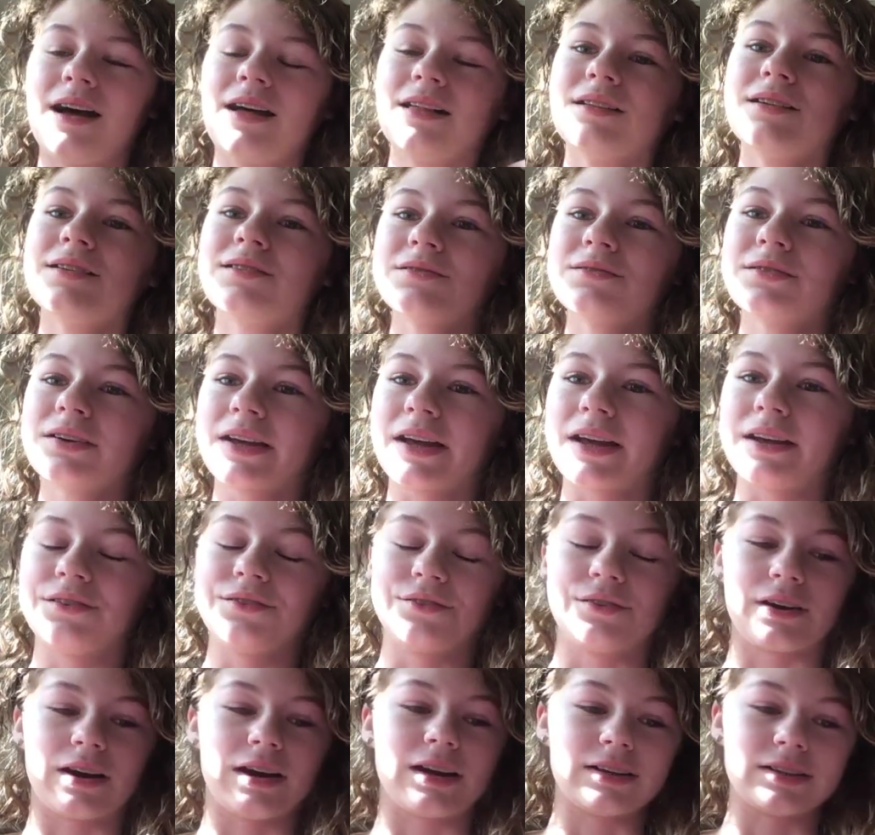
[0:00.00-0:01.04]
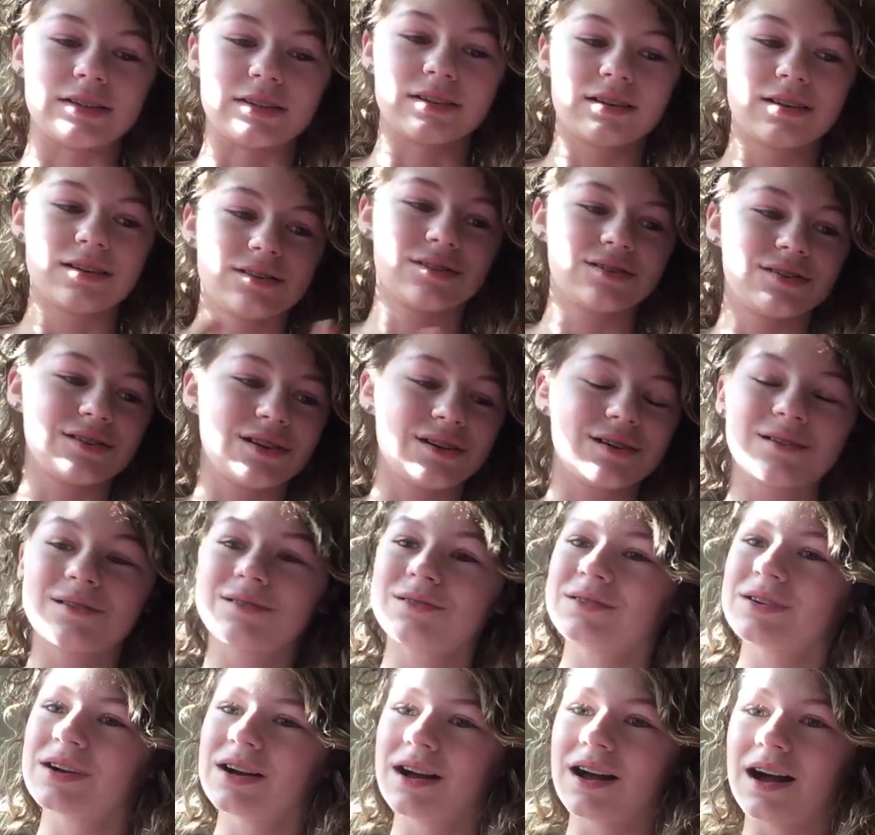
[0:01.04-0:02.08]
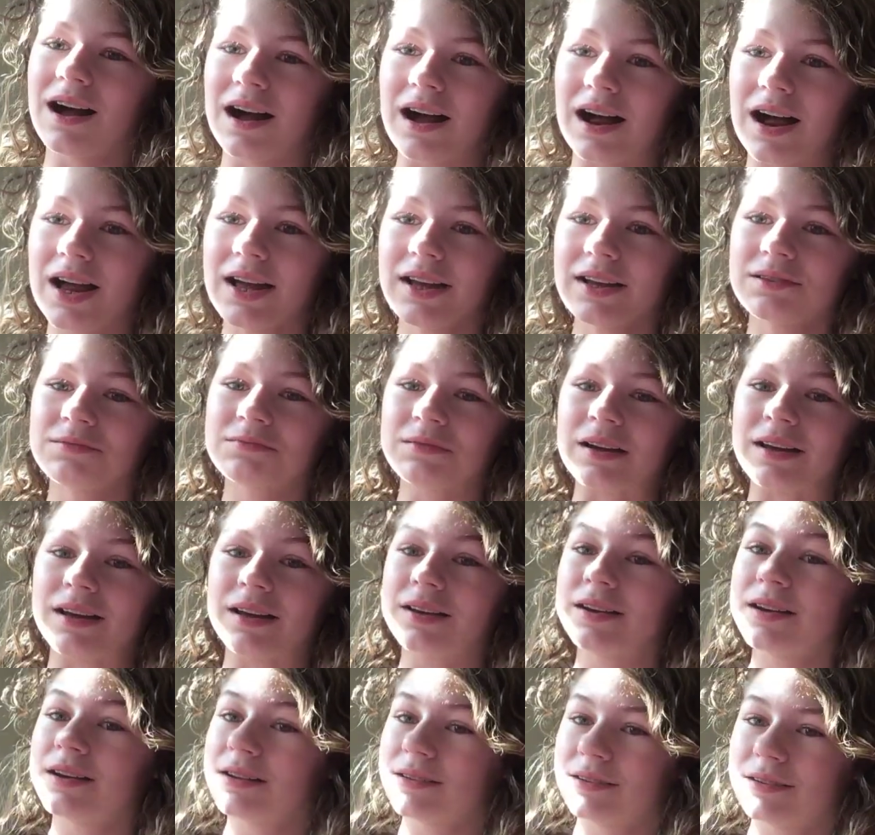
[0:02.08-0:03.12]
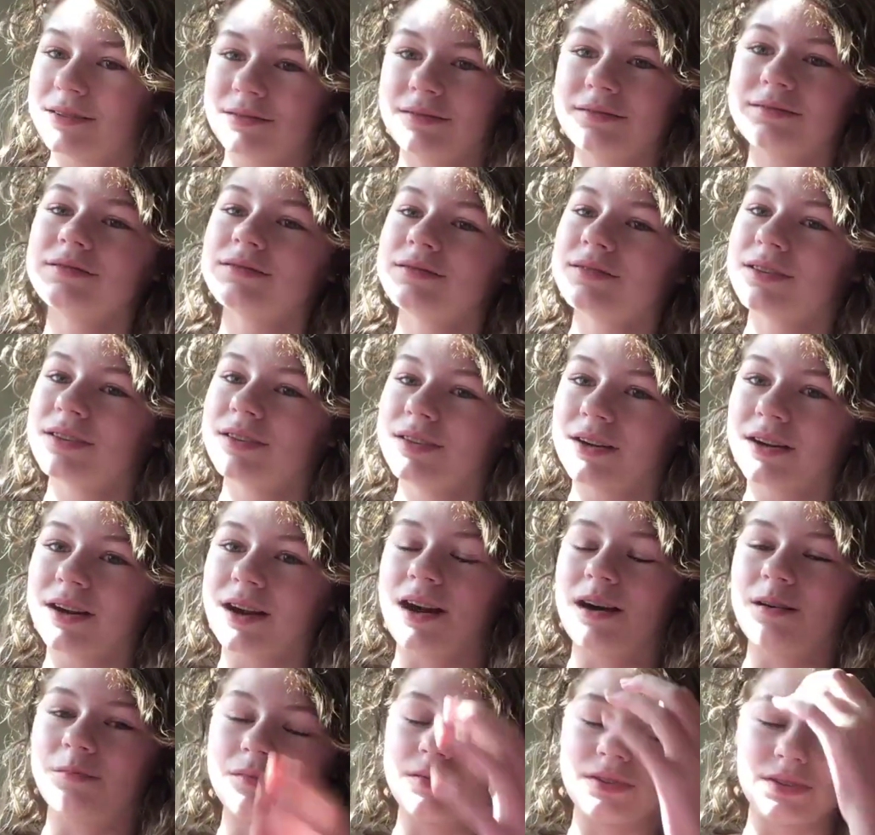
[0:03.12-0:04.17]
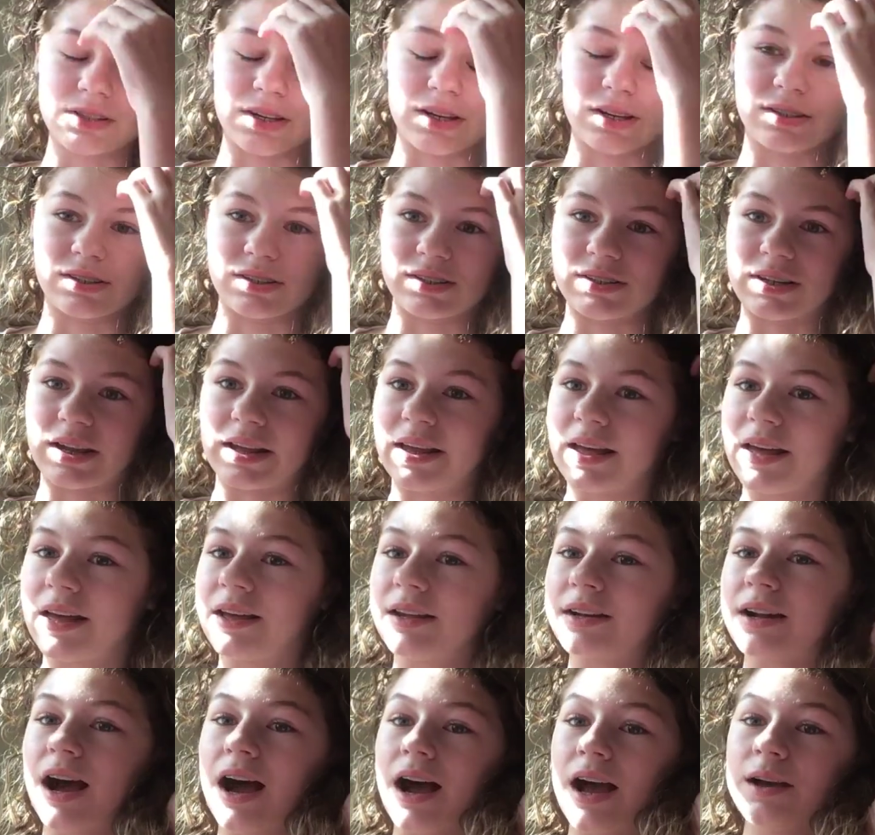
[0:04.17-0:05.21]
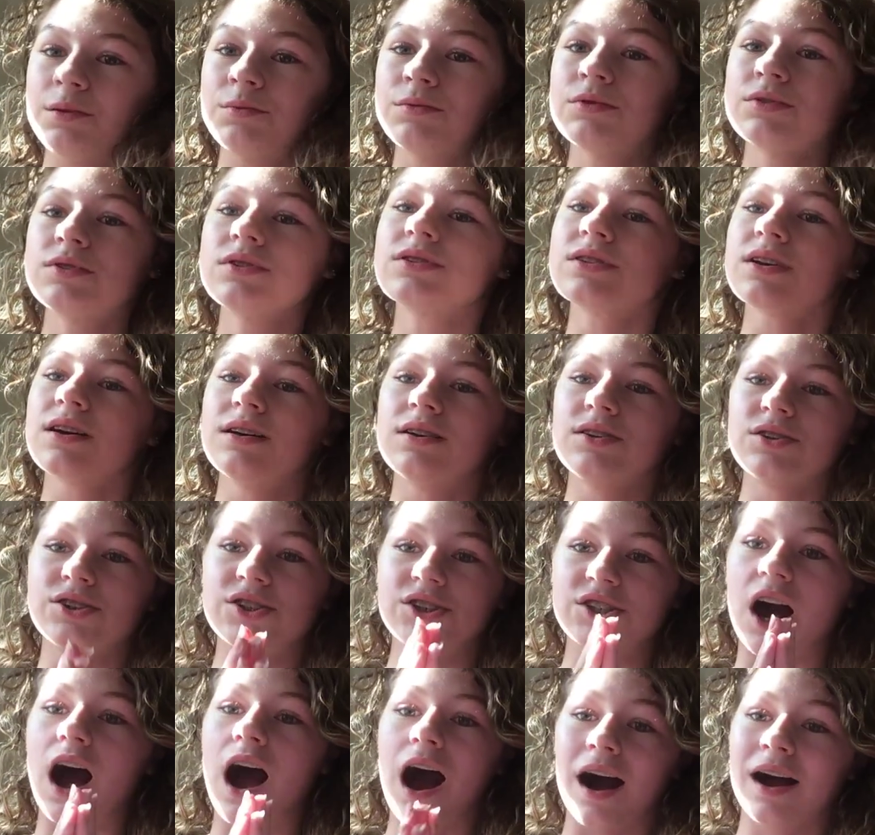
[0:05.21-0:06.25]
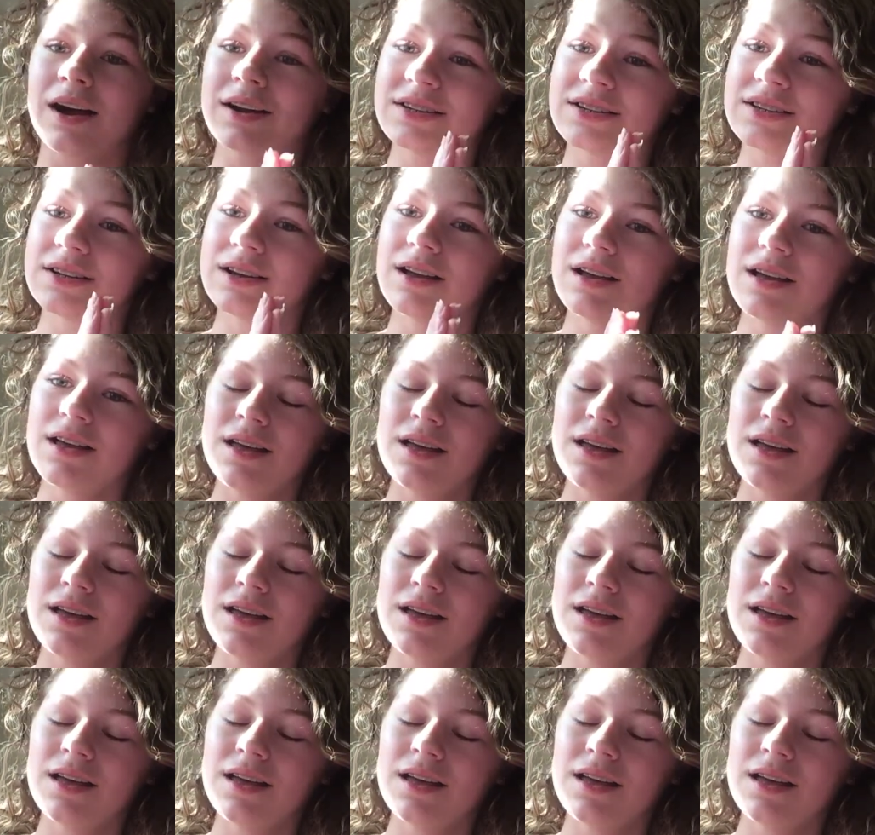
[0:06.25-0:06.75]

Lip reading: Hello again, you guys. So, I read your comments yesterday and I was shocked.